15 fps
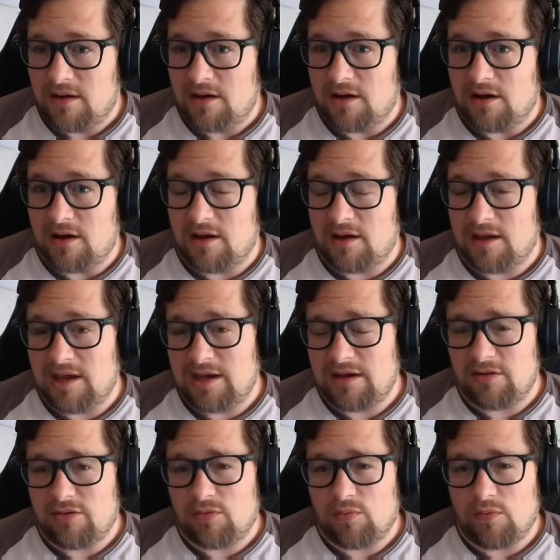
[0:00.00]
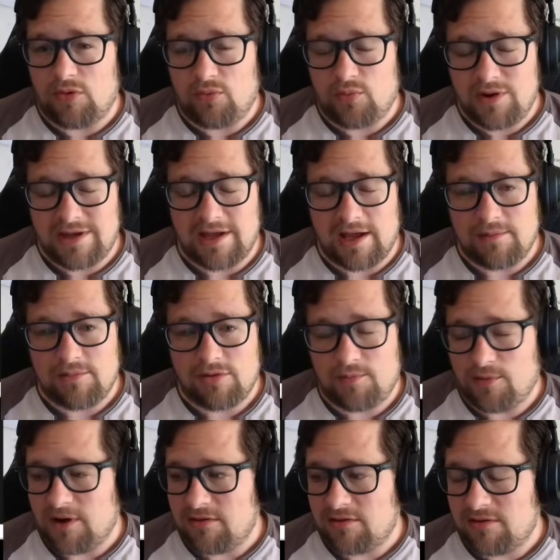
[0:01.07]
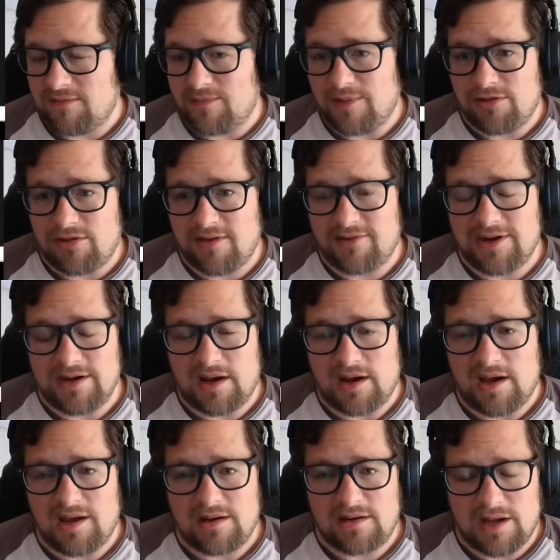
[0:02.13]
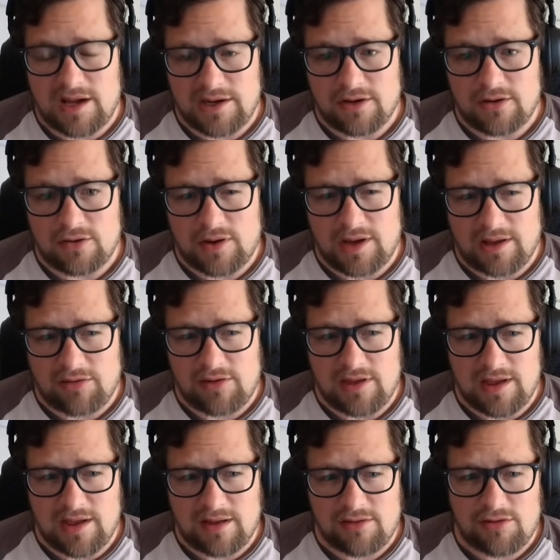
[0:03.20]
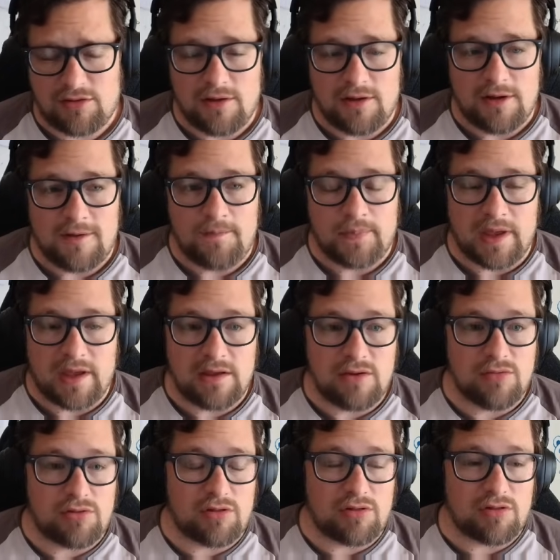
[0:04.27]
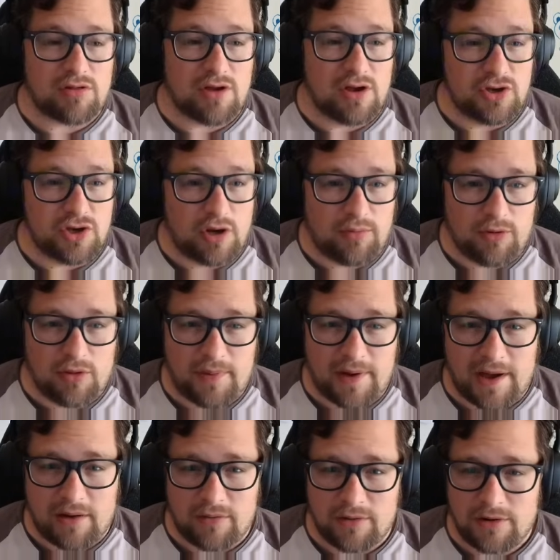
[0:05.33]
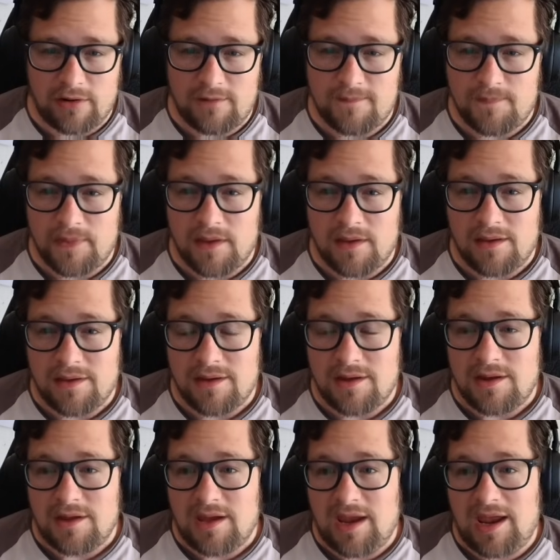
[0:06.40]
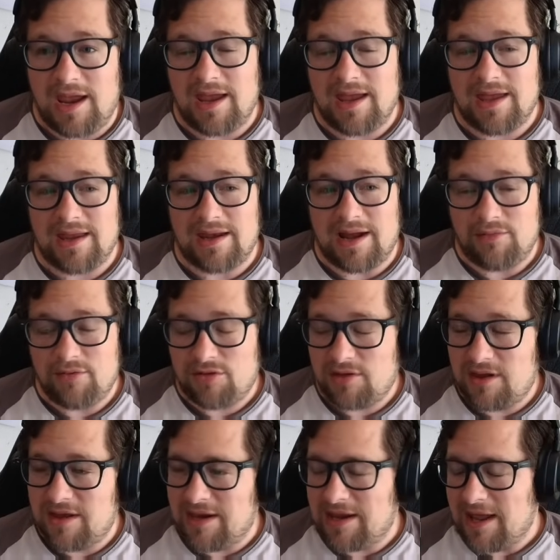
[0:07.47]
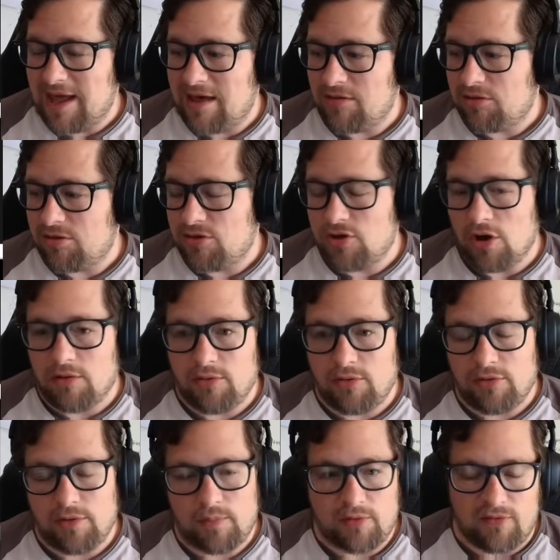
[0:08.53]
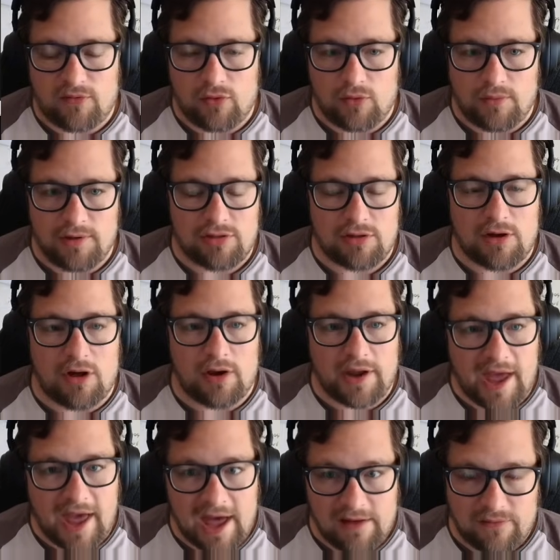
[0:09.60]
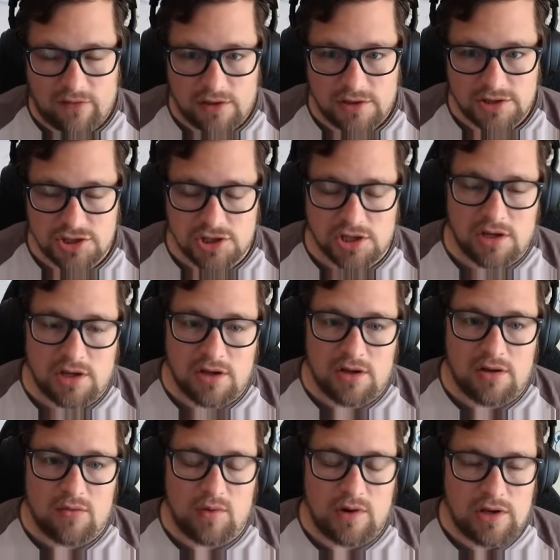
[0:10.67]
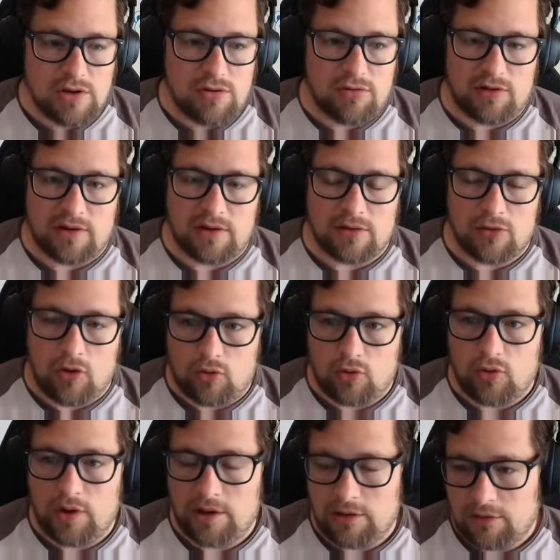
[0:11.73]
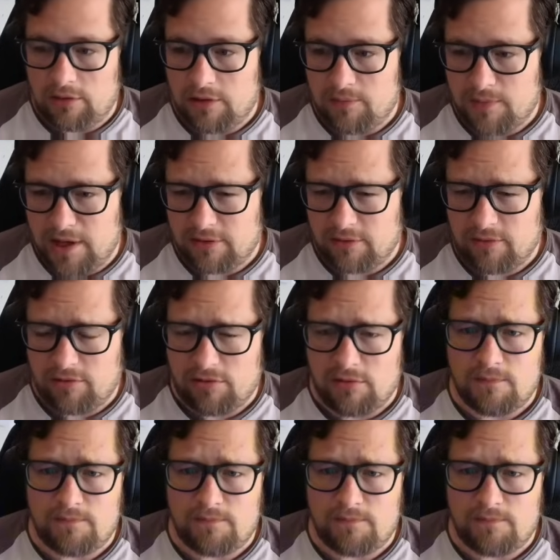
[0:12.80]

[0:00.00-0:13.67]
Uh, it is three times the price of my 7900 XTX. It uses double the power, and I would say it has double the performance on average when using local LLM models.